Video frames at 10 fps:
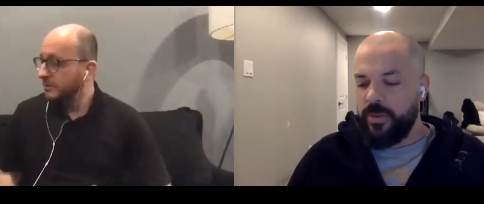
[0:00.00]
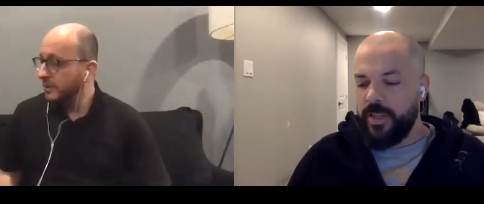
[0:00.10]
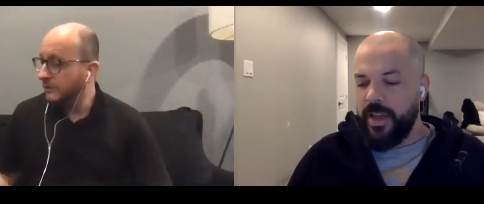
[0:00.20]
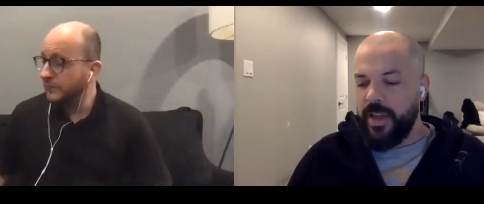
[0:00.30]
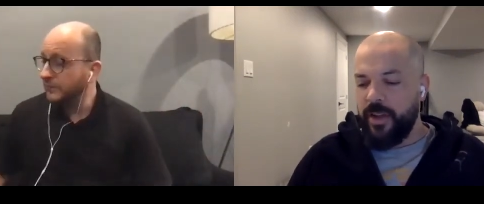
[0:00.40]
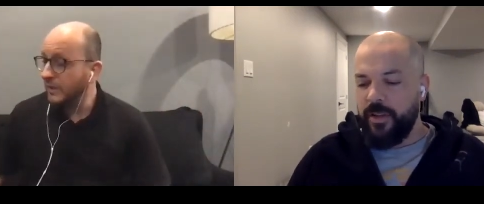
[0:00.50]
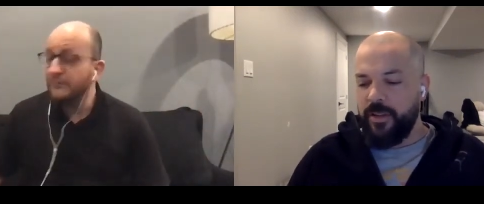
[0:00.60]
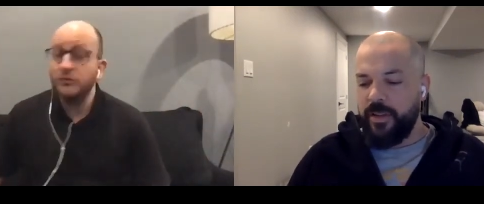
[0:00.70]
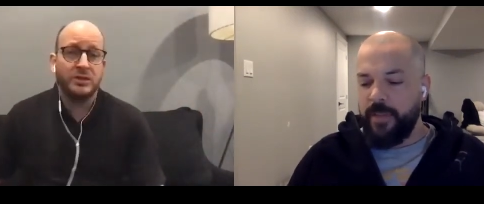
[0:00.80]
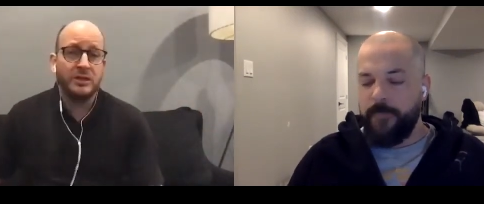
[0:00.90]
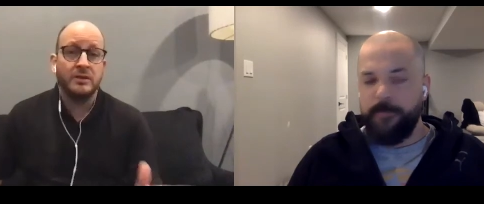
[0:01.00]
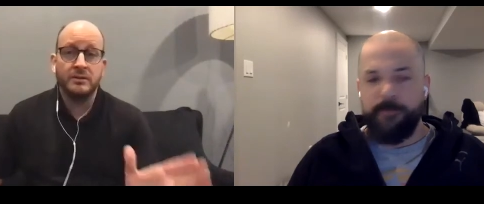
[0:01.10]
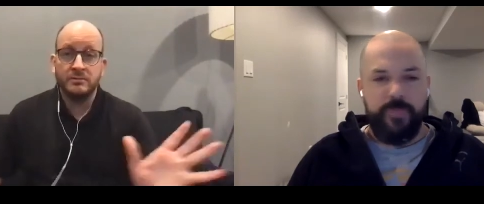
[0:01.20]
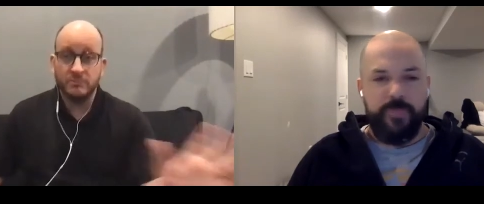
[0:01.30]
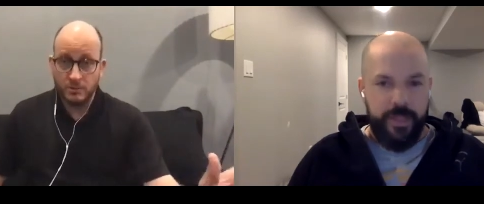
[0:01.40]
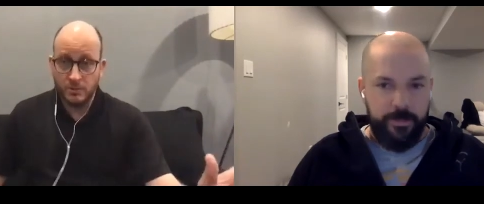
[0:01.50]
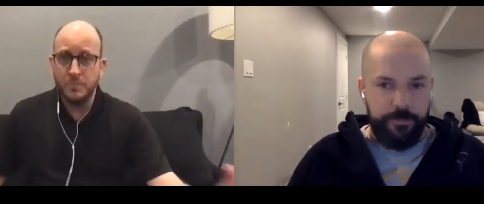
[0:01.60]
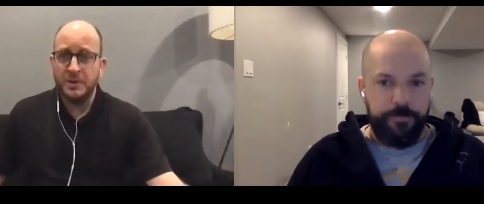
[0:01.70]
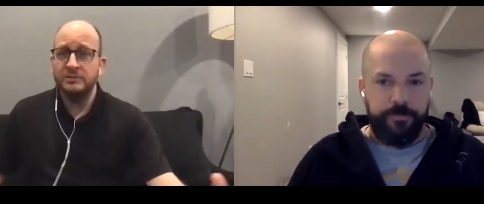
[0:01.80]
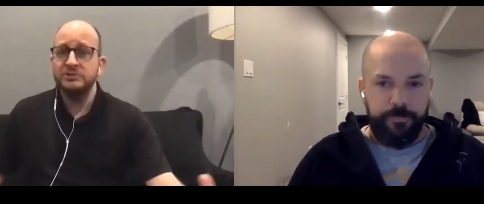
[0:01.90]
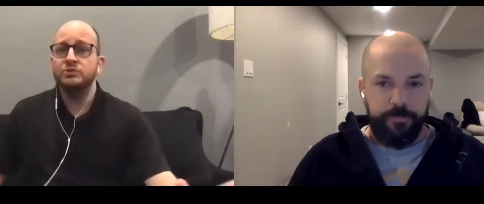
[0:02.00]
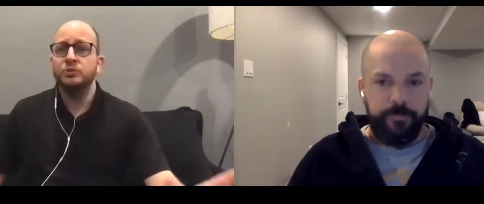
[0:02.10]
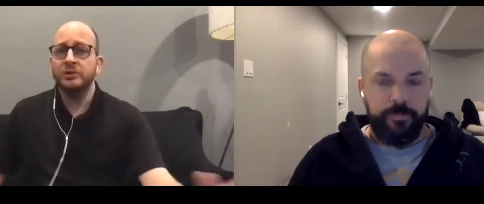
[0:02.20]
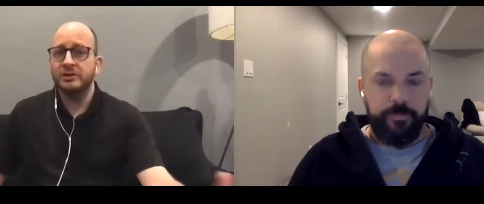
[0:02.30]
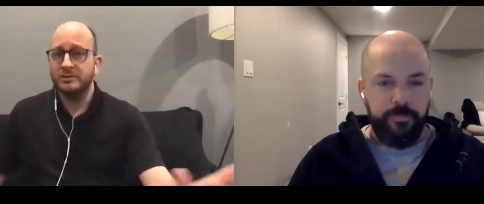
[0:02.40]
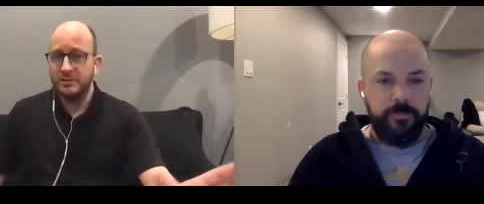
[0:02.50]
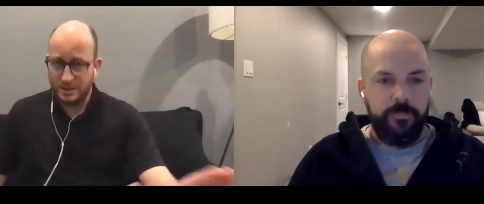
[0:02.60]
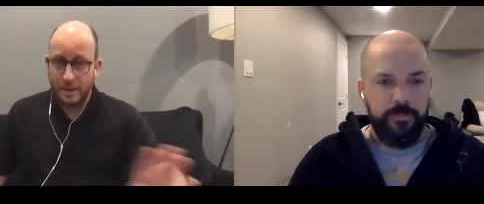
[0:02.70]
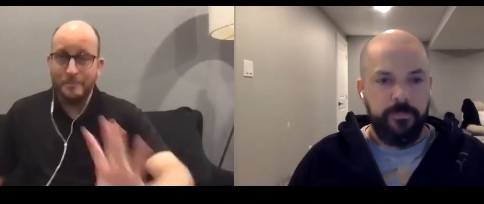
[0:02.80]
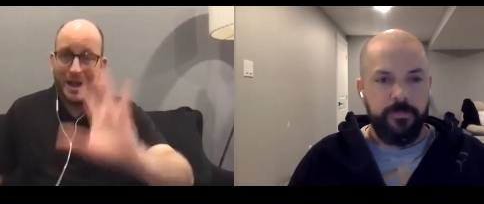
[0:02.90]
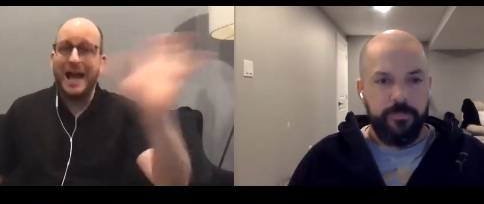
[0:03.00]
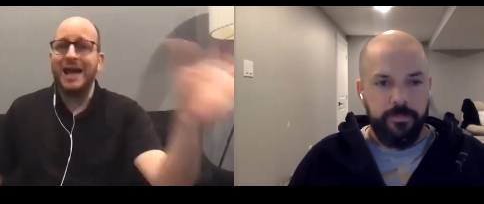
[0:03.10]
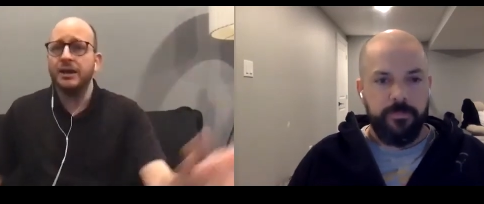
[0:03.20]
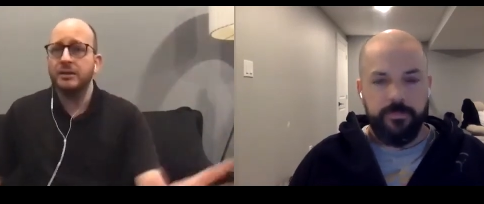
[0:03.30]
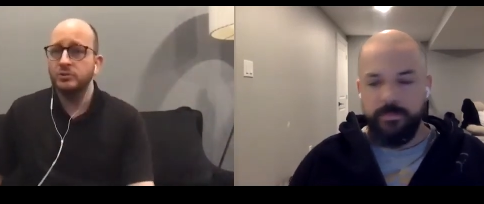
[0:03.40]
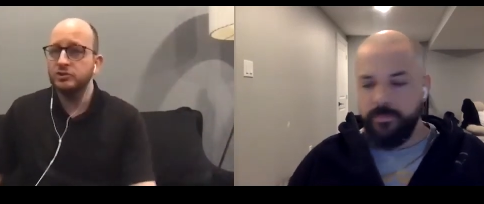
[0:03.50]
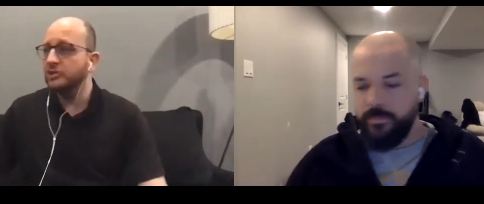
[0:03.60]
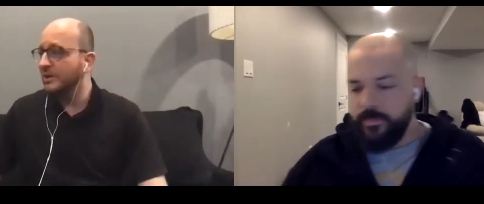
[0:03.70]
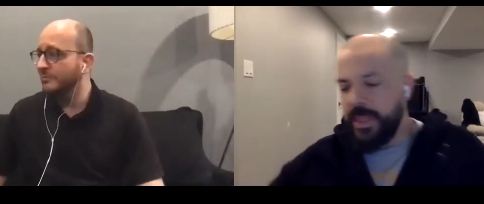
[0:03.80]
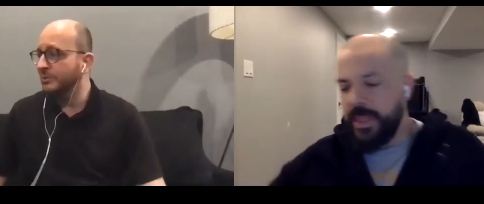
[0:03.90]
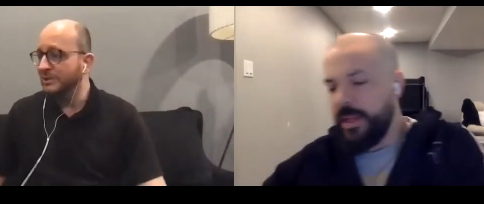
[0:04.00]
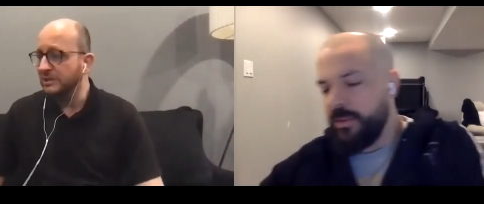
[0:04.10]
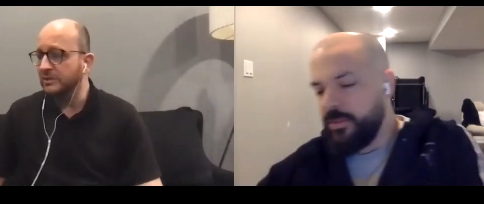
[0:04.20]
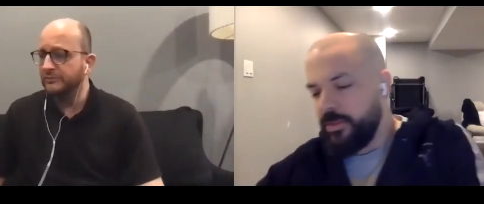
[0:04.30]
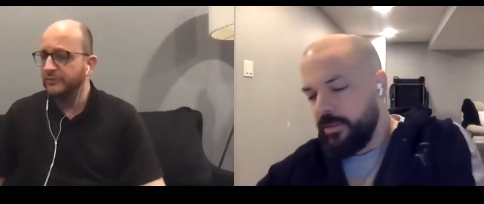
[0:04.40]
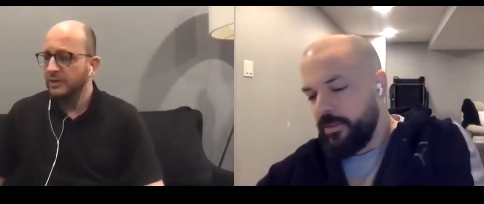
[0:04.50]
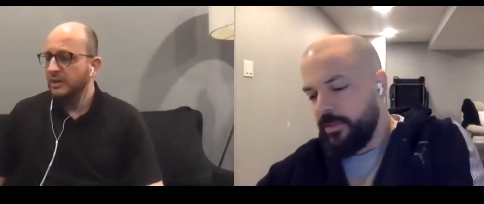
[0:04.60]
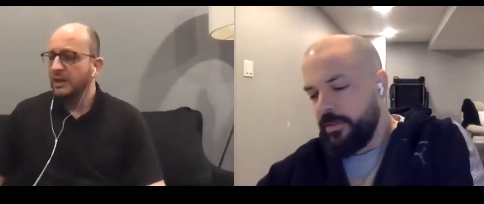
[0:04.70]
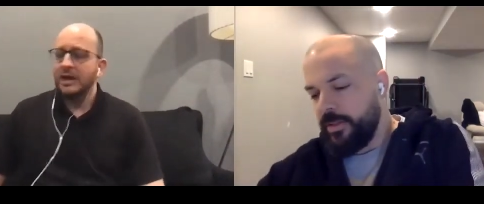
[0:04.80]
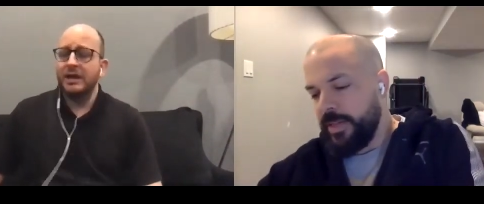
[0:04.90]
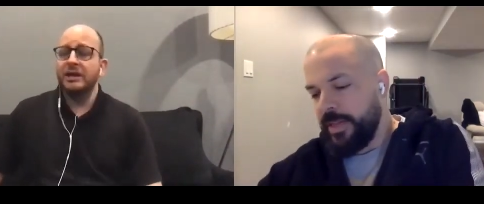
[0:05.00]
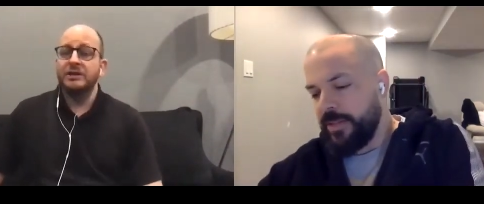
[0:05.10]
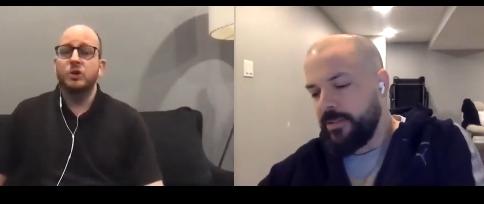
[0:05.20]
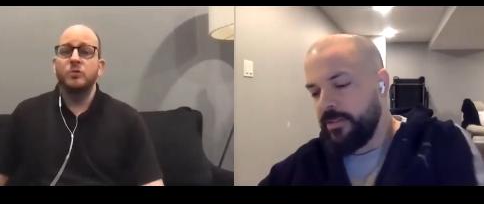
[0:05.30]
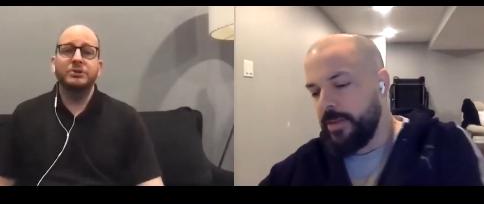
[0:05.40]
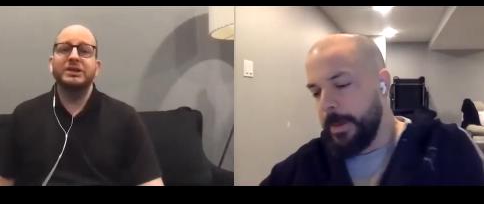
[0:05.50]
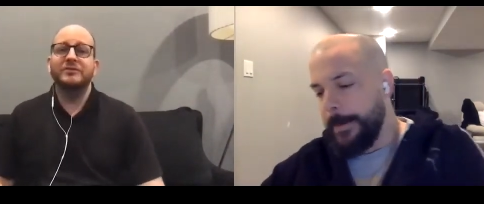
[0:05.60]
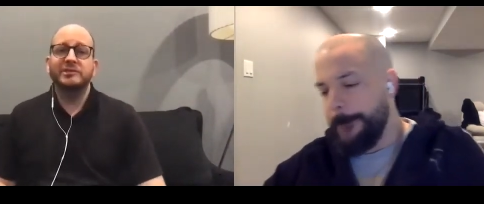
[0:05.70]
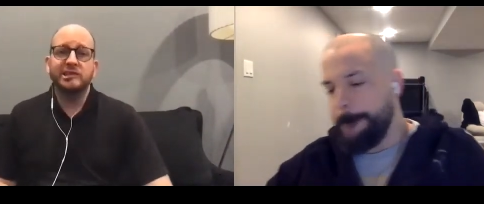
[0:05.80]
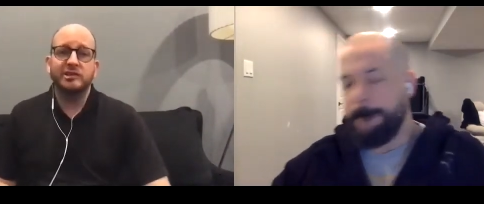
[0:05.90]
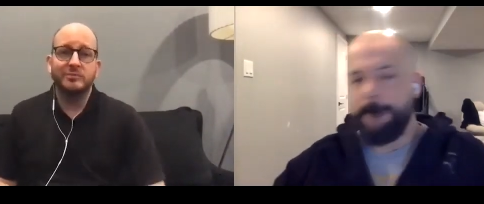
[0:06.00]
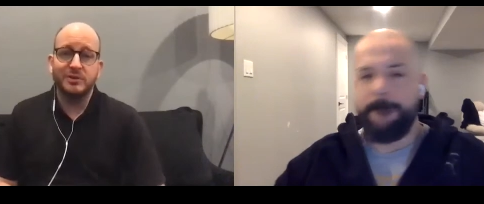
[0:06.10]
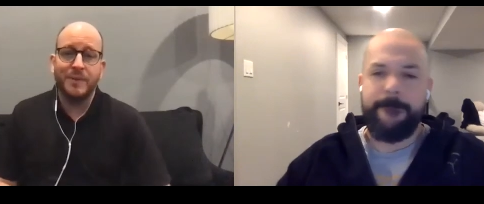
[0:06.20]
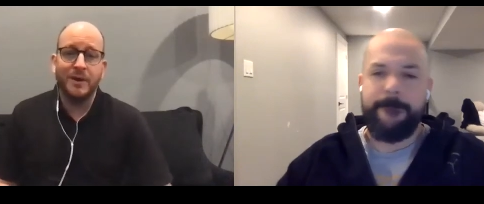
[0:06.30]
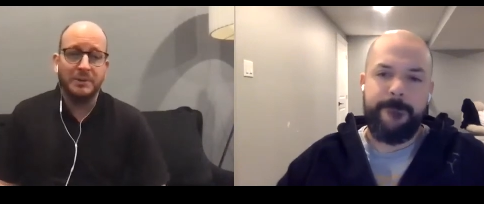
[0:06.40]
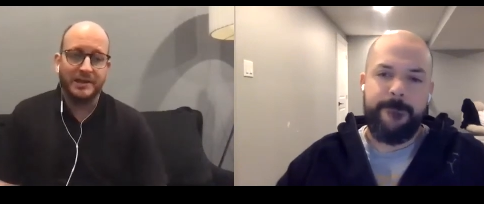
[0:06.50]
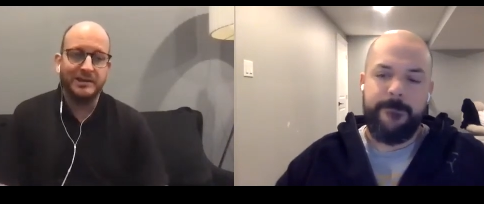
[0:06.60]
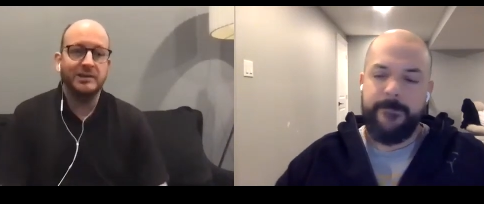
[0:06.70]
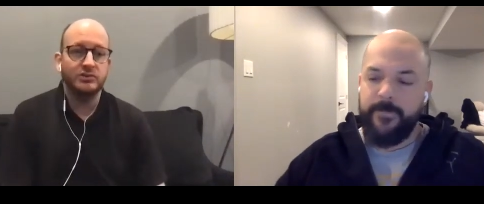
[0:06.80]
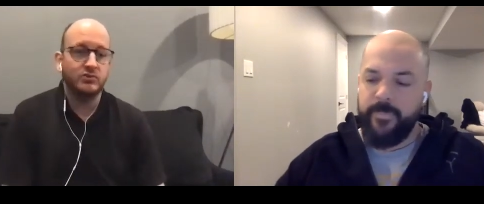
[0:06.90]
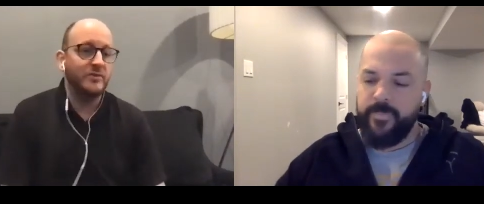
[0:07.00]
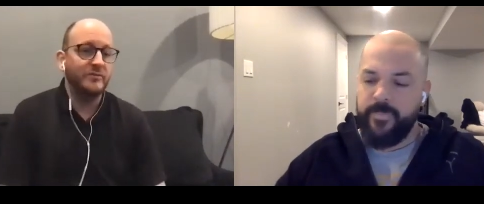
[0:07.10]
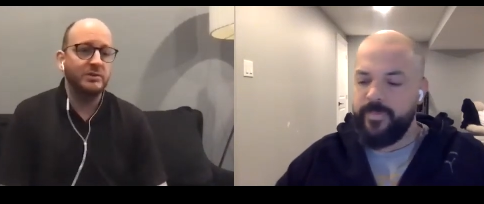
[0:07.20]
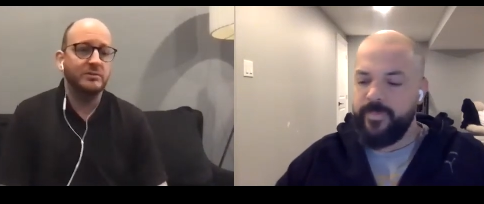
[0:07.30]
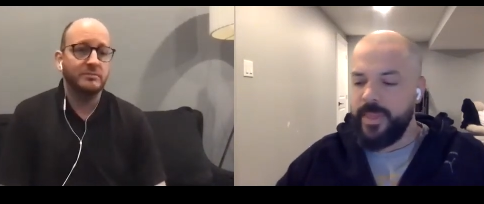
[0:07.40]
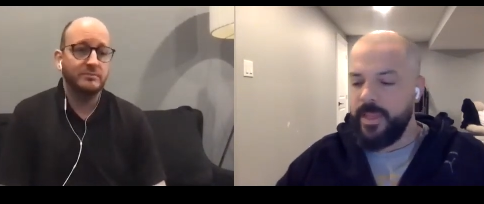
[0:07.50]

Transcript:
Speaker 1: if if you oh, think open houses will come back, which I believe, yes, and I don't yes. believe it's going to be public driven.